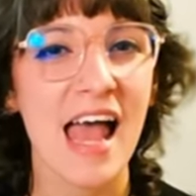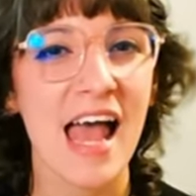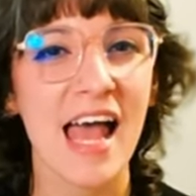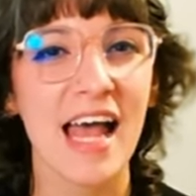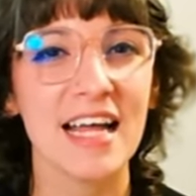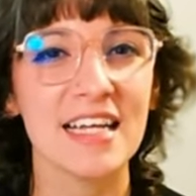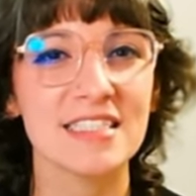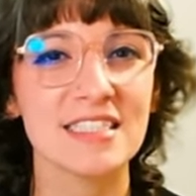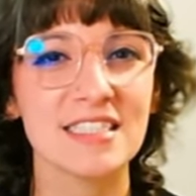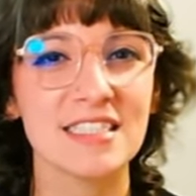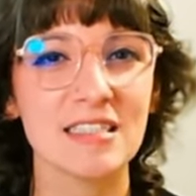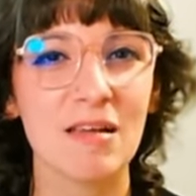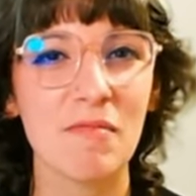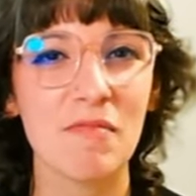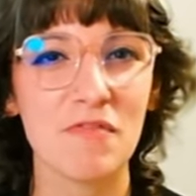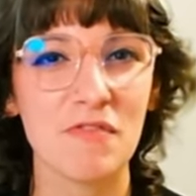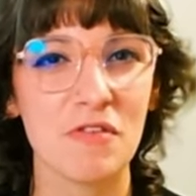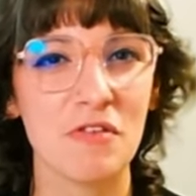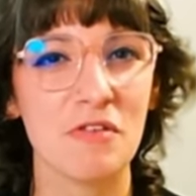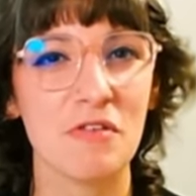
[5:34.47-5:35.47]
and some
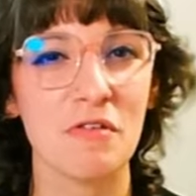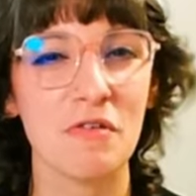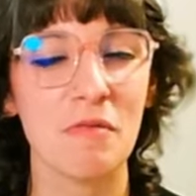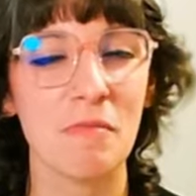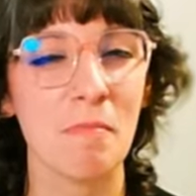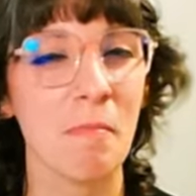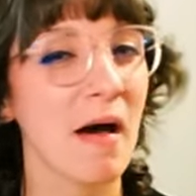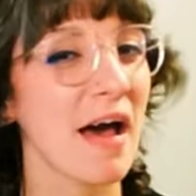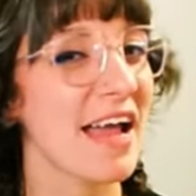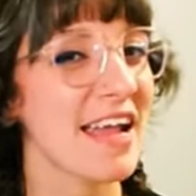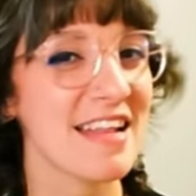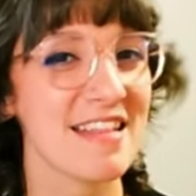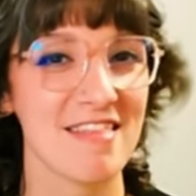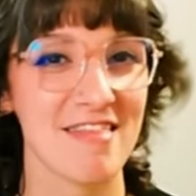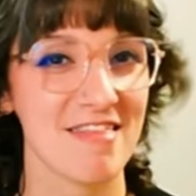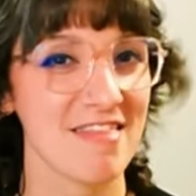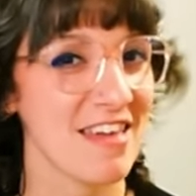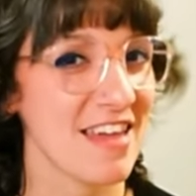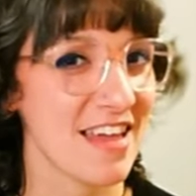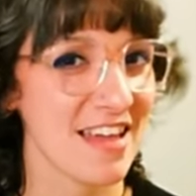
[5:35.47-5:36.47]
of you might
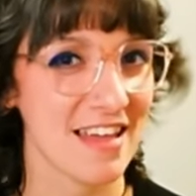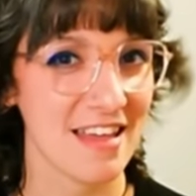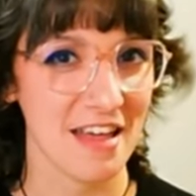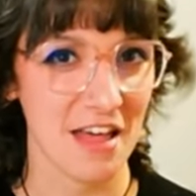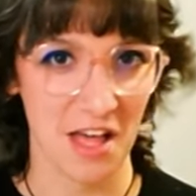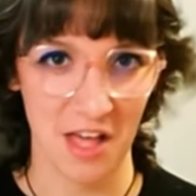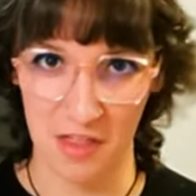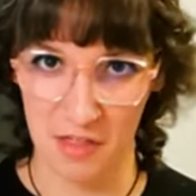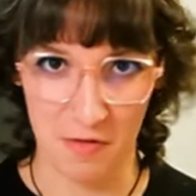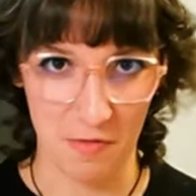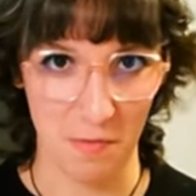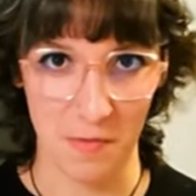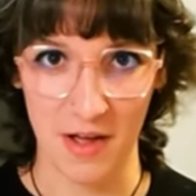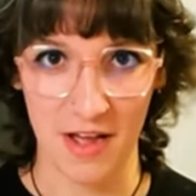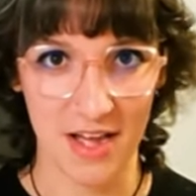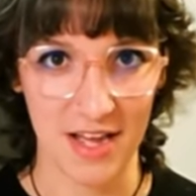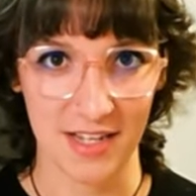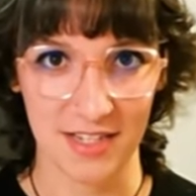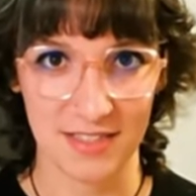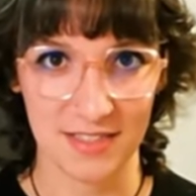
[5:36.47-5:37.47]
think
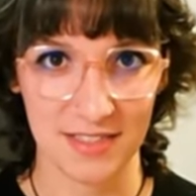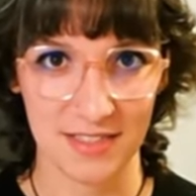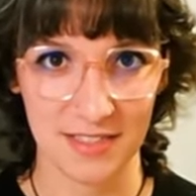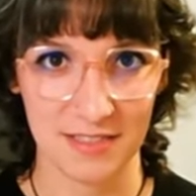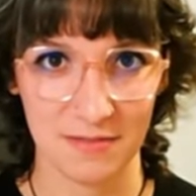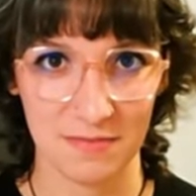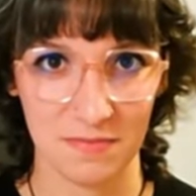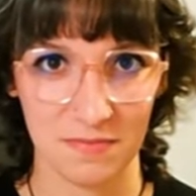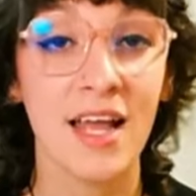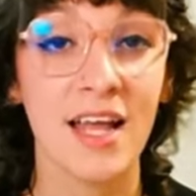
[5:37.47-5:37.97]
otherwise.